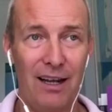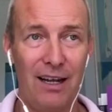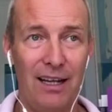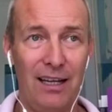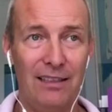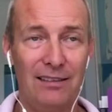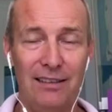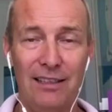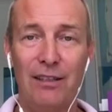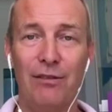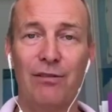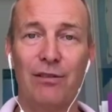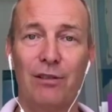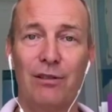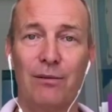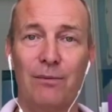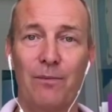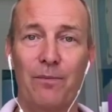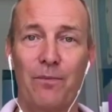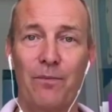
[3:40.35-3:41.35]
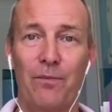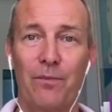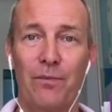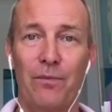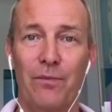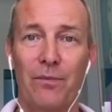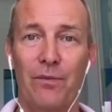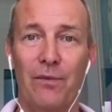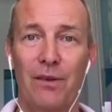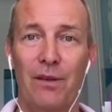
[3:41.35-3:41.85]
is evil,
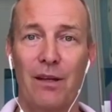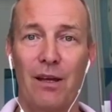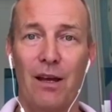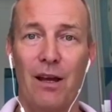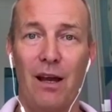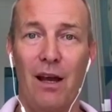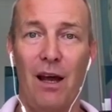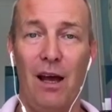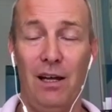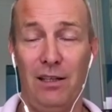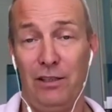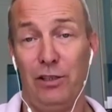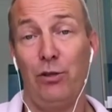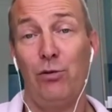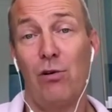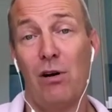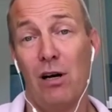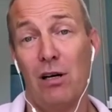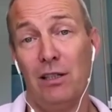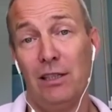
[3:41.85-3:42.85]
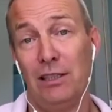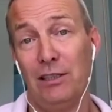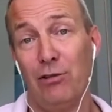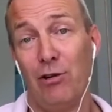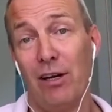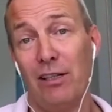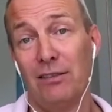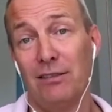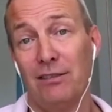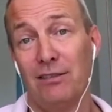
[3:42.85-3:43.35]
and you are in your
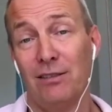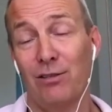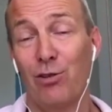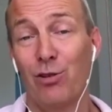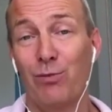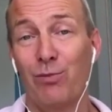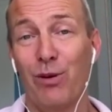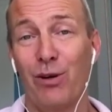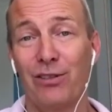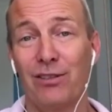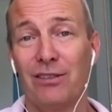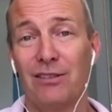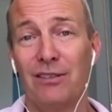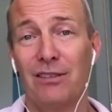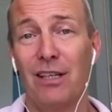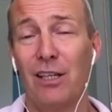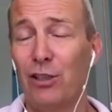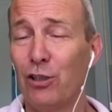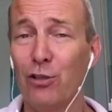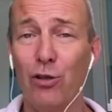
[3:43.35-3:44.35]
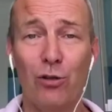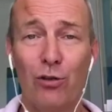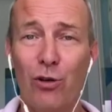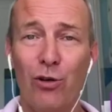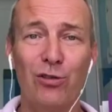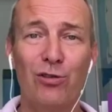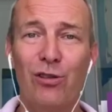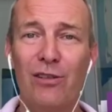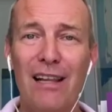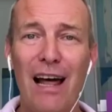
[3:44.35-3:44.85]
essence a good person, you're not going
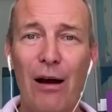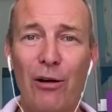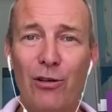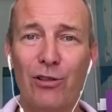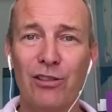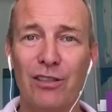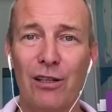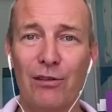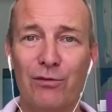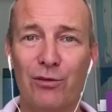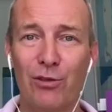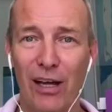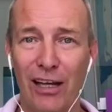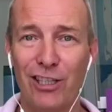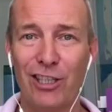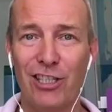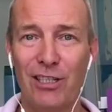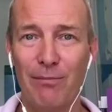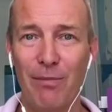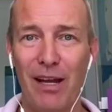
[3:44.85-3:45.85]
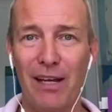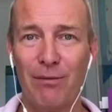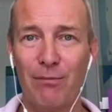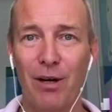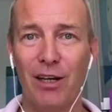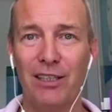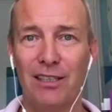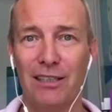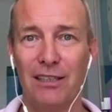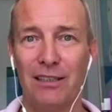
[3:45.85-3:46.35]
to allow yourself to actually make
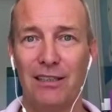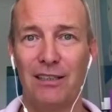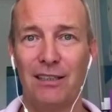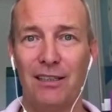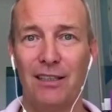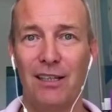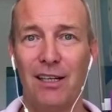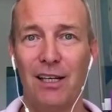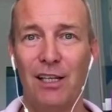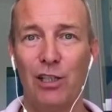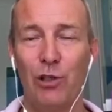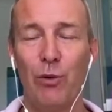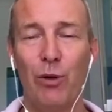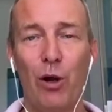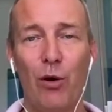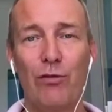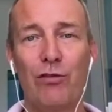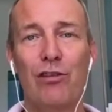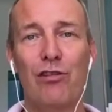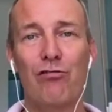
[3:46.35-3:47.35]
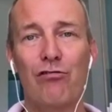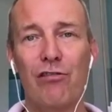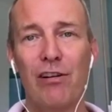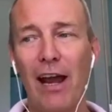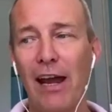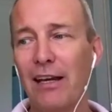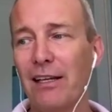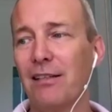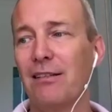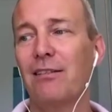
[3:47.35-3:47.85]
money. You will always
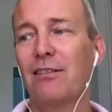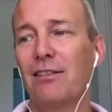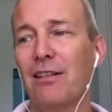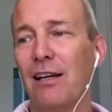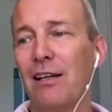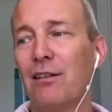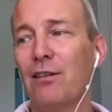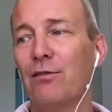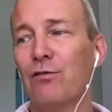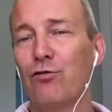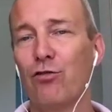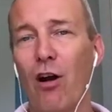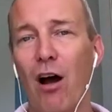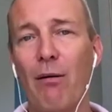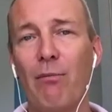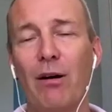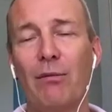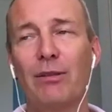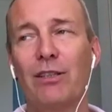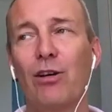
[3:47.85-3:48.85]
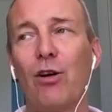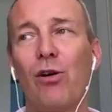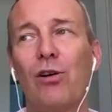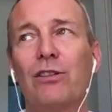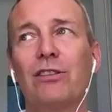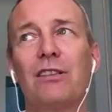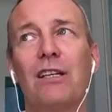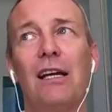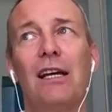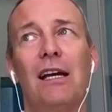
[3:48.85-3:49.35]
create a state of drama,
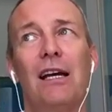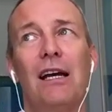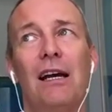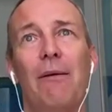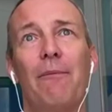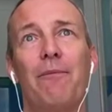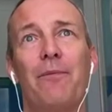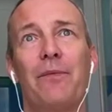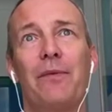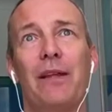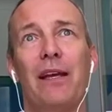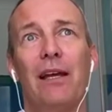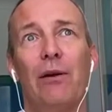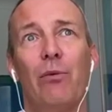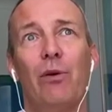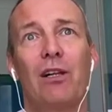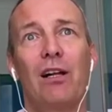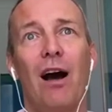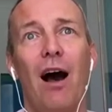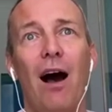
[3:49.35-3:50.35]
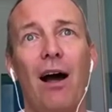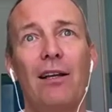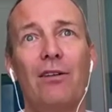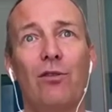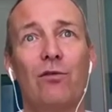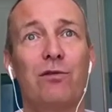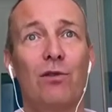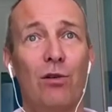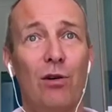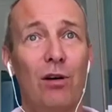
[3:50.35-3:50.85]
because it will
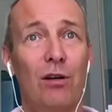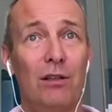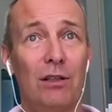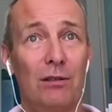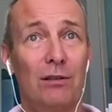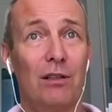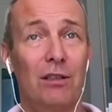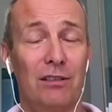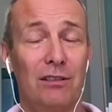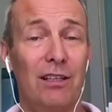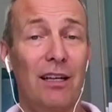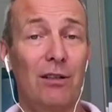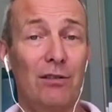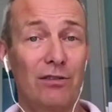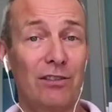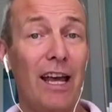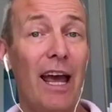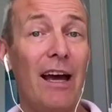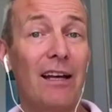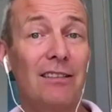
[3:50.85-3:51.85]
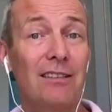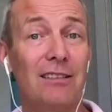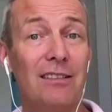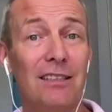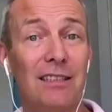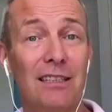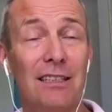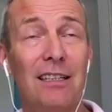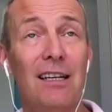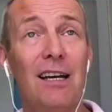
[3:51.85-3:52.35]
or a state of
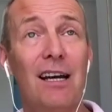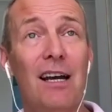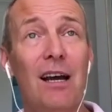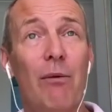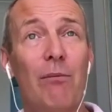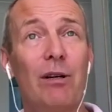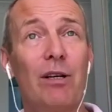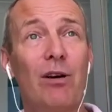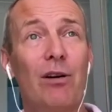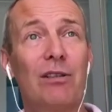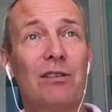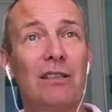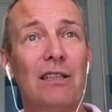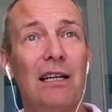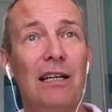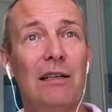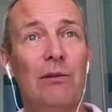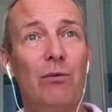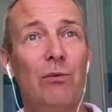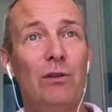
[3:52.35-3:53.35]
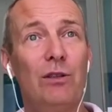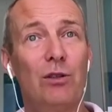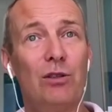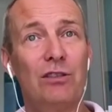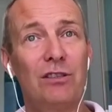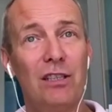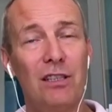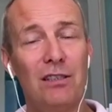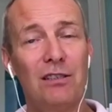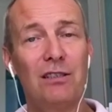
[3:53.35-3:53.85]
scarcity, because your
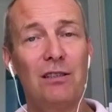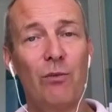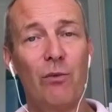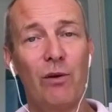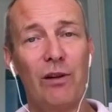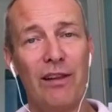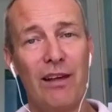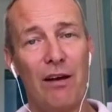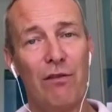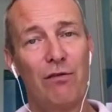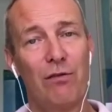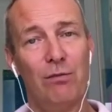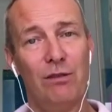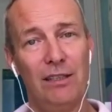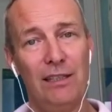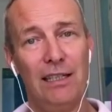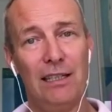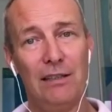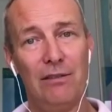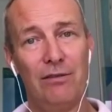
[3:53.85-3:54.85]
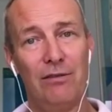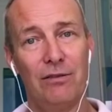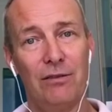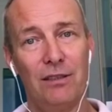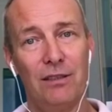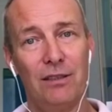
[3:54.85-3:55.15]
system will therefore believe